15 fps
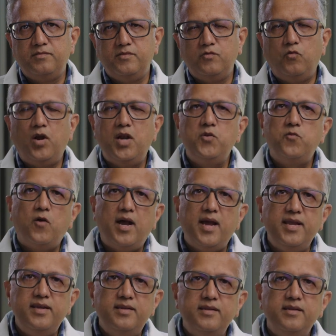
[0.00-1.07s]

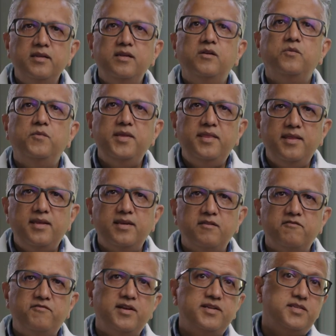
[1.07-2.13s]
Worldwide, we think it
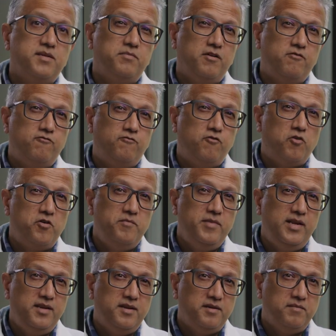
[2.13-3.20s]
affects about 4
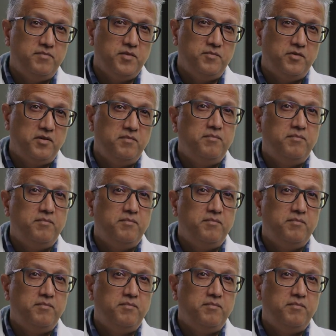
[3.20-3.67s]
million people,